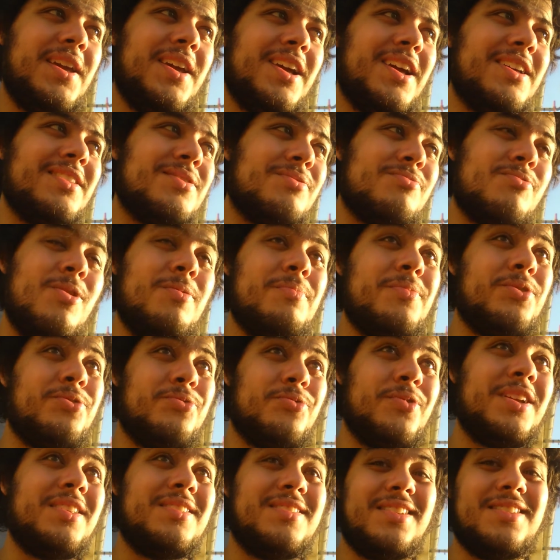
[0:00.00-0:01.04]
because Roman
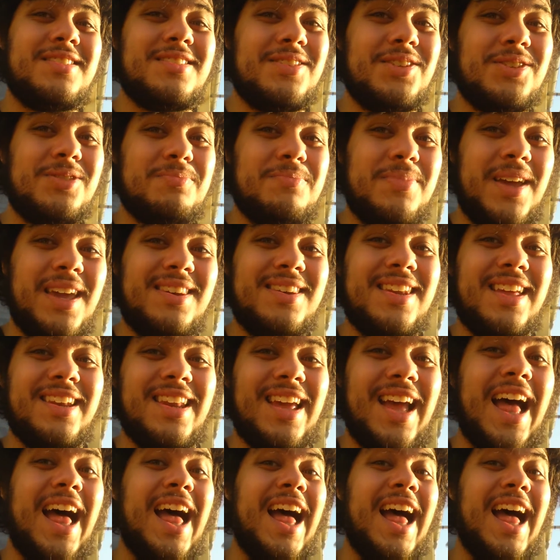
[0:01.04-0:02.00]
Reigns is suspended.